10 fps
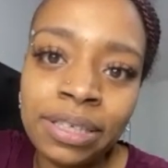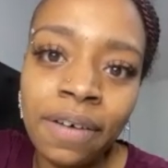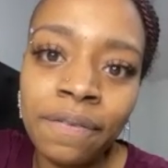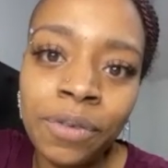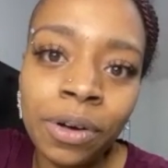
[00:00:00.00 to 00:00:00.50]

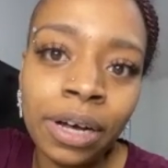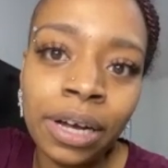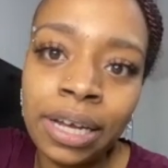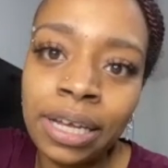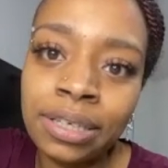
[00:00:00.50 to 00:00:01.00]
so
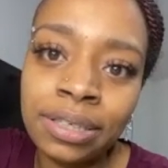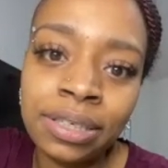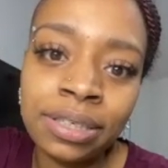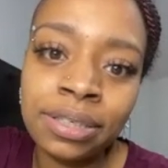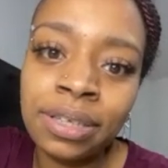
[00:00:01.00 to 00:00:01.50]
far is
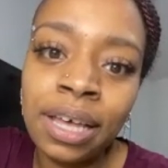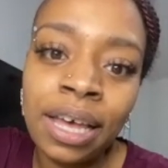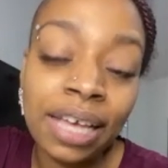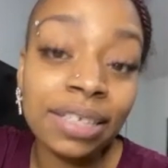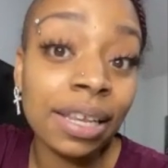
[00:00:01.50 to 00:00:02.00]
just,
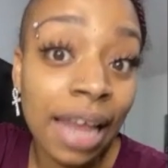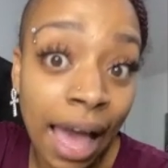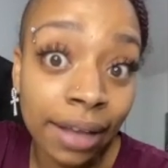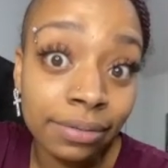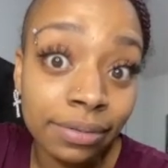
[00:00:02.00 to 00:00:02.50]
it's a
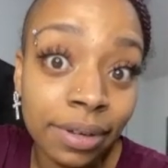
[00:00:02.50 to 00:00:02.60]
lot,